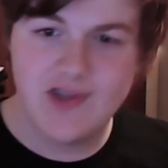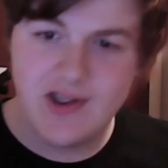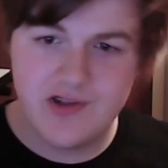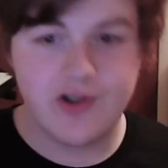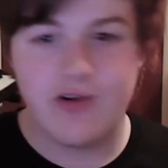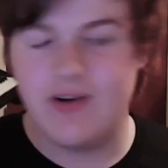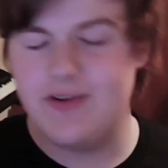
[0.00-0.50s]
It's
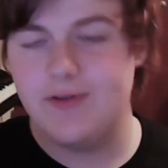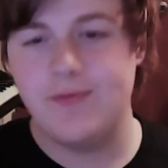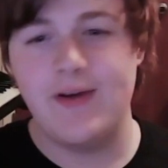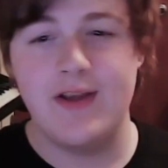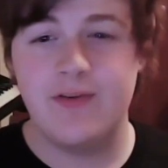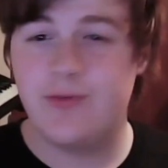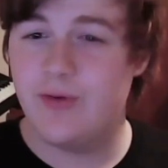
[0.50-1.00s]
a great
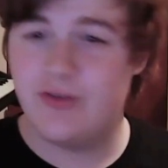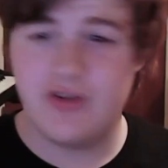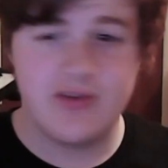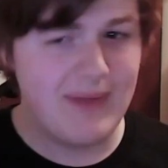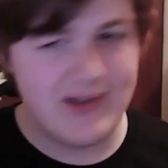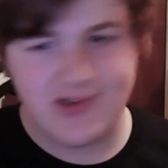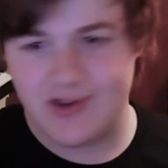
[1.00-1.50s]
device for just
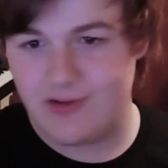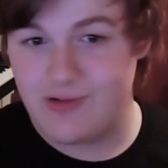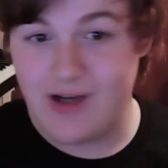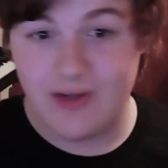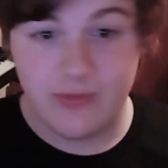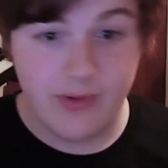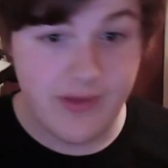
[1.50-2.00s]
messing
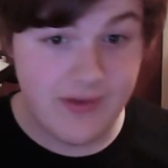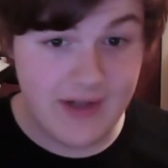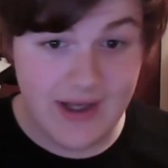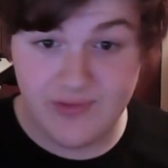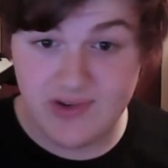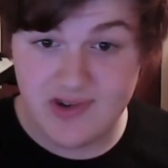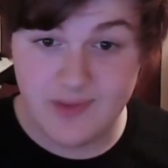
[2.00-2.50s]
around with and
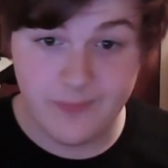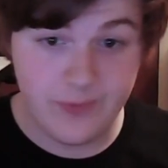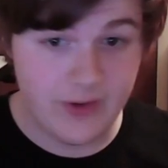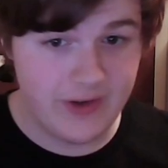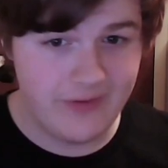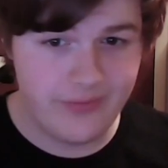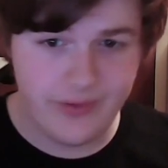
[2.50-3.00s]
having some
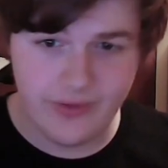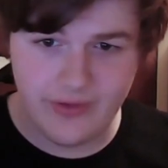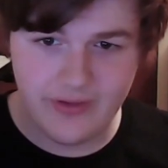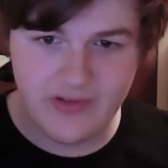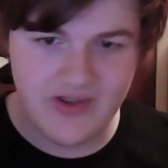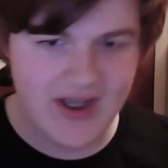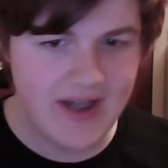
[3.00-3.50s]
fun if you're
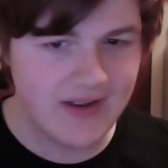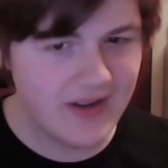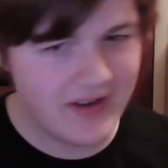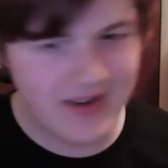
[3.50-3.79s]
into tech,